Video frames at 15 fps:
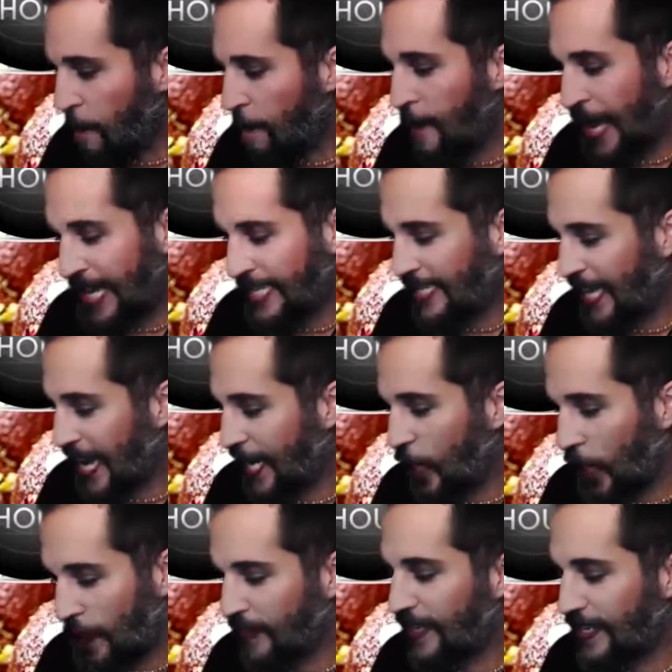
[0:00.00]
Meditate
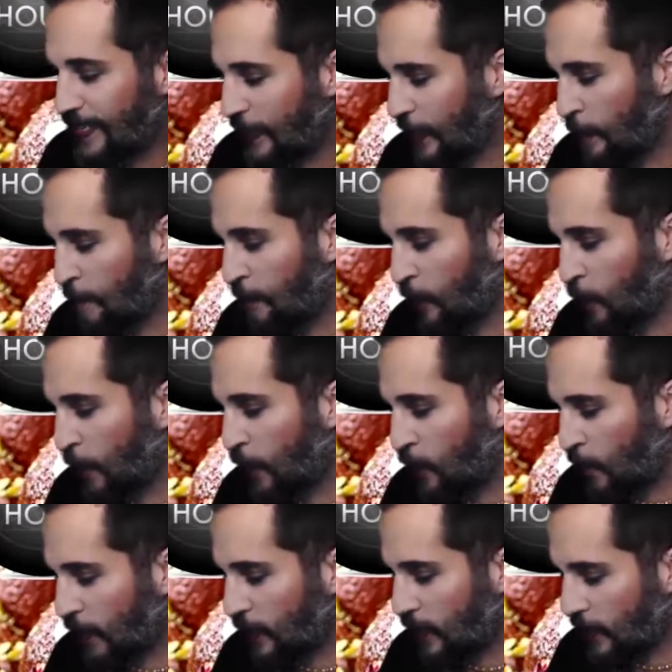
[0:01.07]
on this symbol when you
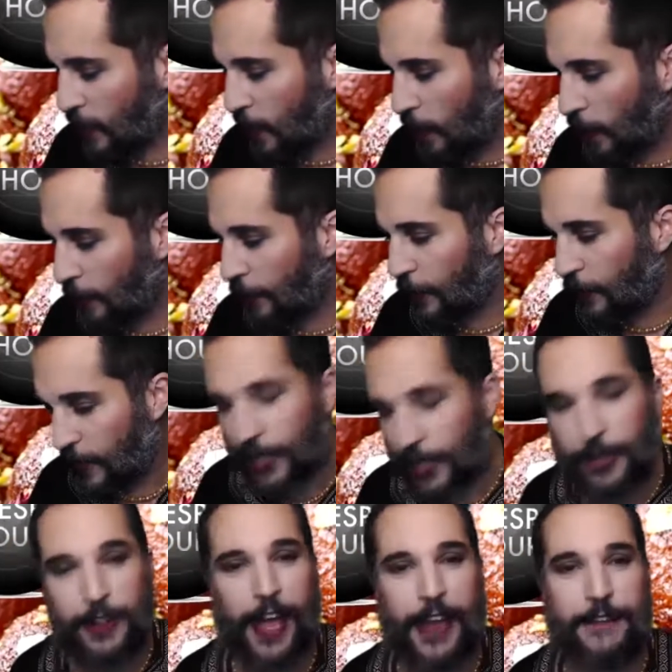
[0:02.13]
want to see all the good in
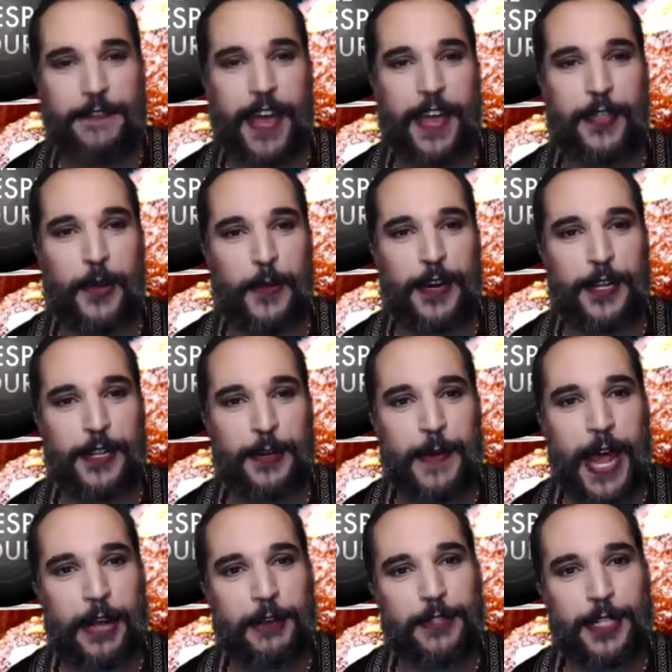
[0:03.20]
your life and the world
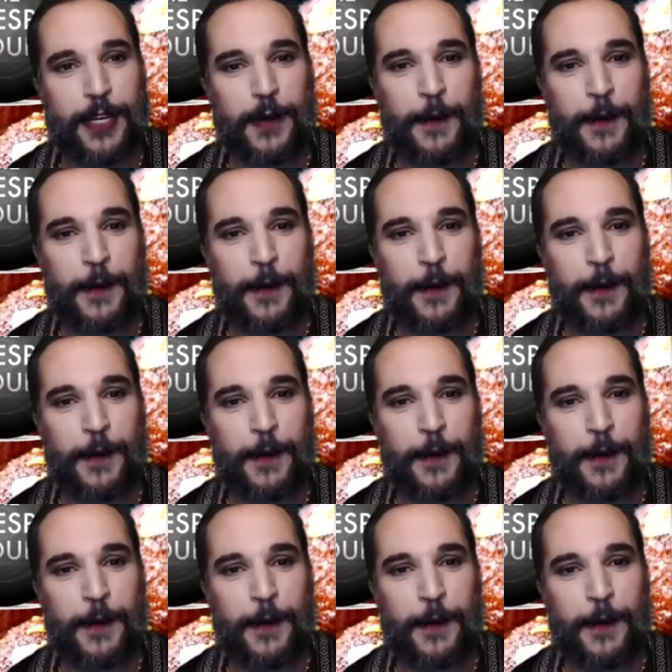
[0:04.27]
around you.